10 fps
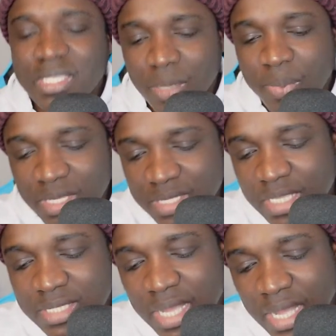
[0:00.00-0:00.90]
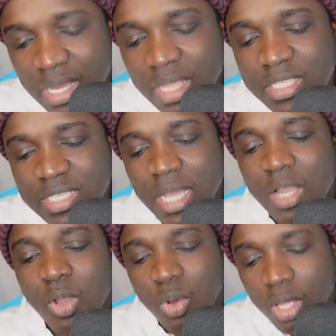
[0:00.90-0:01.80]
Pastor, it's called
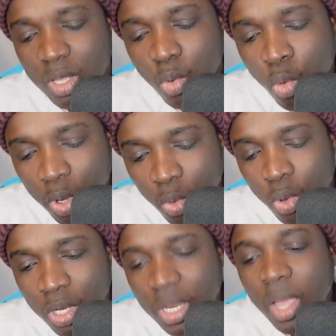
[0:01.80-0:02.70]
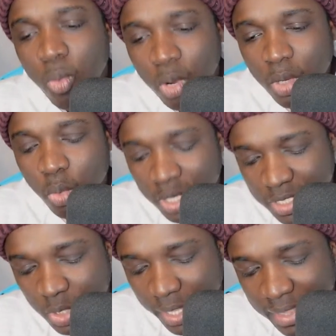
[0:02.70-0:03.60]
hold it
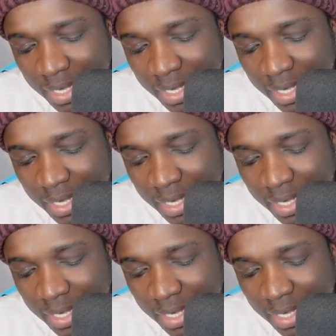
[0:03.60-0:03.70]
together.